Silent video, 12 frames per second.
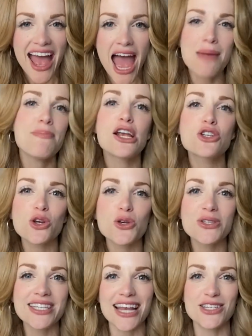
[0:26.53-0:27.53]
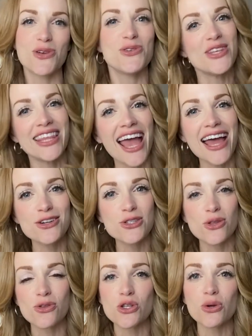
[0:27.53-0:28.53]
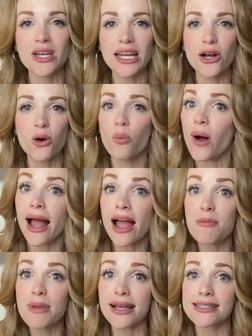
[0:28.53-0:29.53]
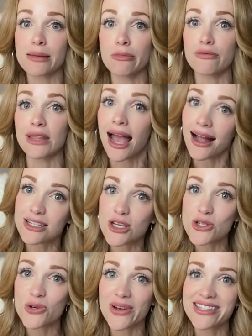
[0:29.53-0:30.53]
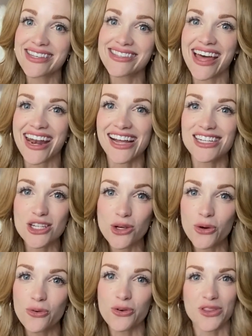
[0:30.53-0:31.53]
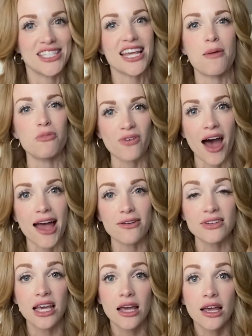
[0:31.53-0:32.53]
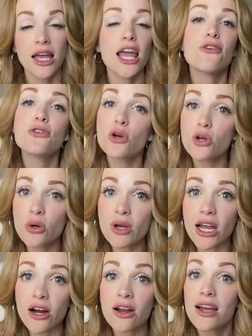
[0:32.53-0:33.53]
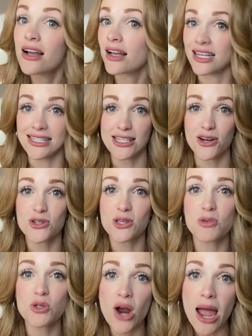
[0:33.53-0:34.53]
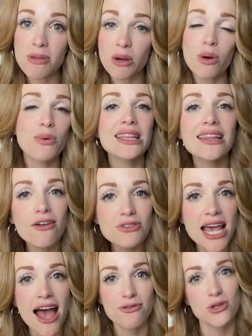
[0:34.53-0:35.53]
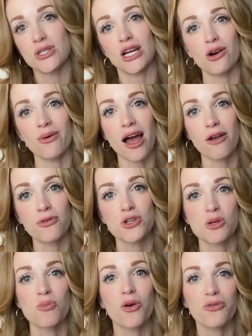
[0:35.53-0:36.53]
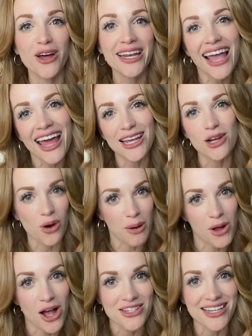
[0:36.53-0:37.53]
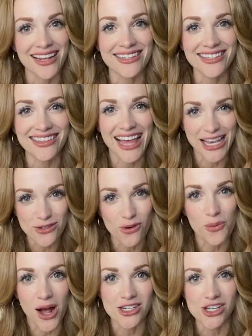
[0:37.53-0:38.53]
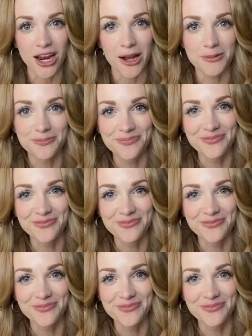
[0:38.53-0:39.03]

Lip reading: And make sure you stay tuned to the end so that you can hear why I make some of the acting choices that I do for the Type 5. If you're new here, consider subscribing. We would love to have you stick around for some more funny Enneagram content. Thanks for watching.